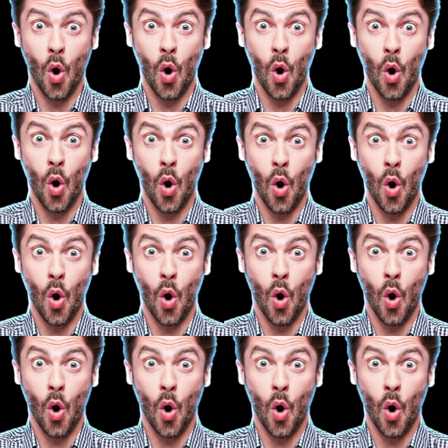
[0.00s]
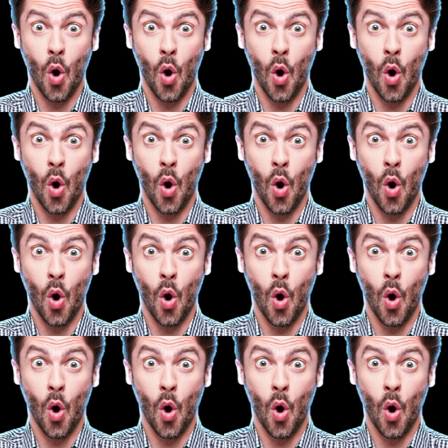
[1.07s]

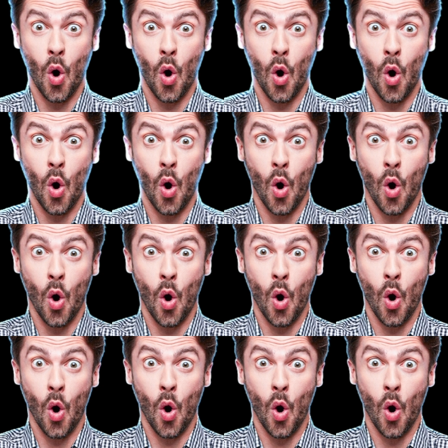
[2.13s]
Nothing is said.